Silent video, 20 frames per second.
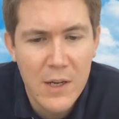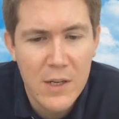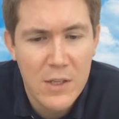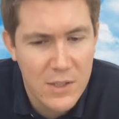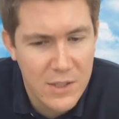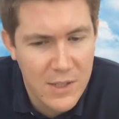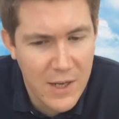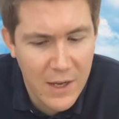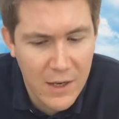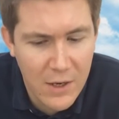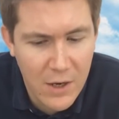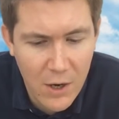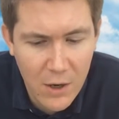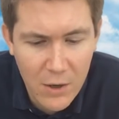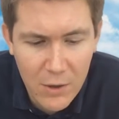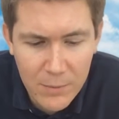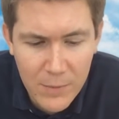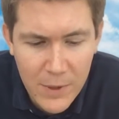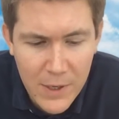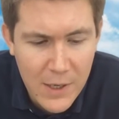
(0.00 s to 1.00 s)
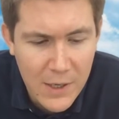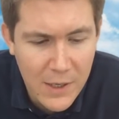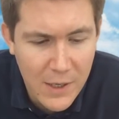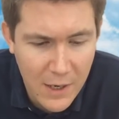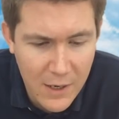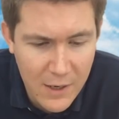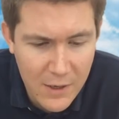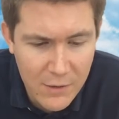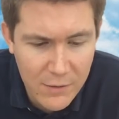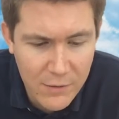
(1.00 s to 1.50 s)
Stay at home,
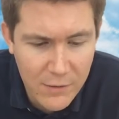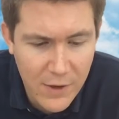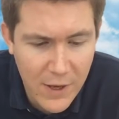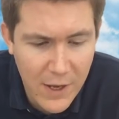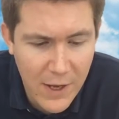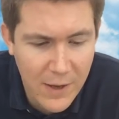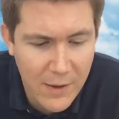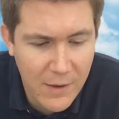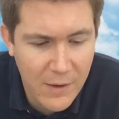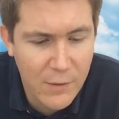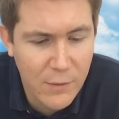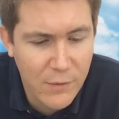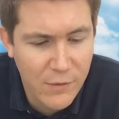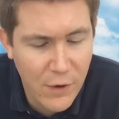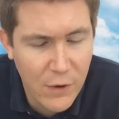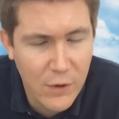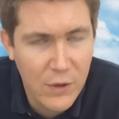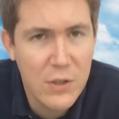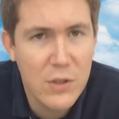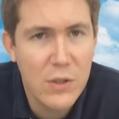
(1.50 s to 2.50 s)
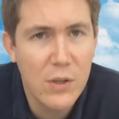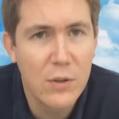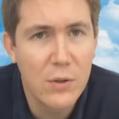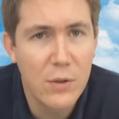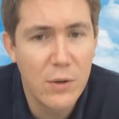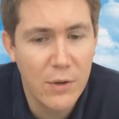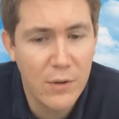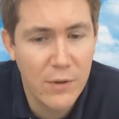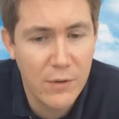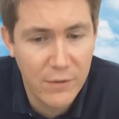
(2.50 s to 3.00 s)
kind of uh, focus on
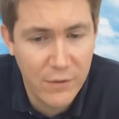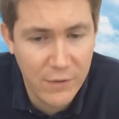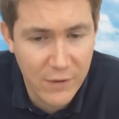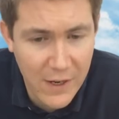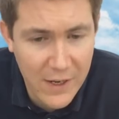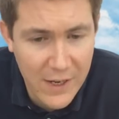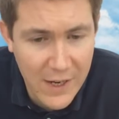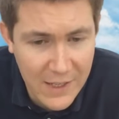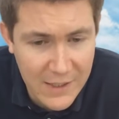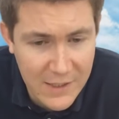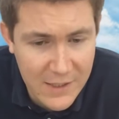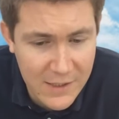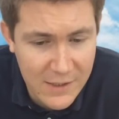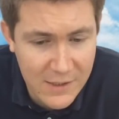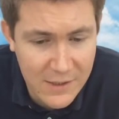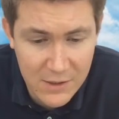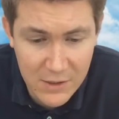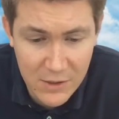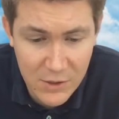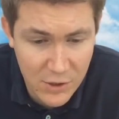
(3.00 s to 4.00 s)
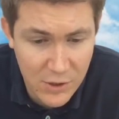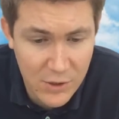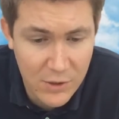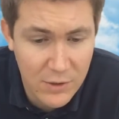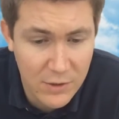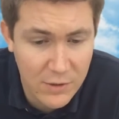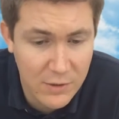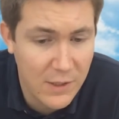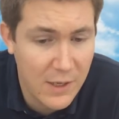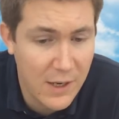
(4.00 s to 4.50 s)
your
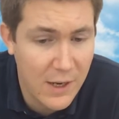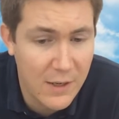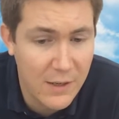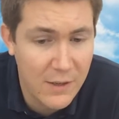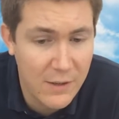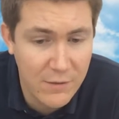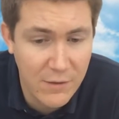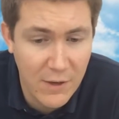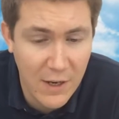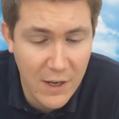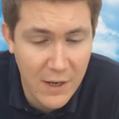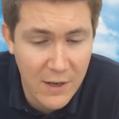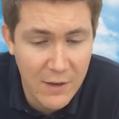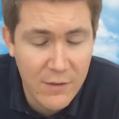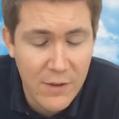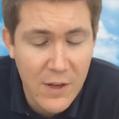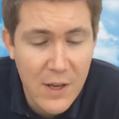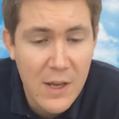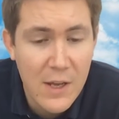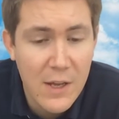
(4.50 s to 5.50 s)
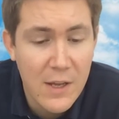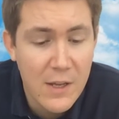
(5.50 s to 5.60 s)
financial kind of life.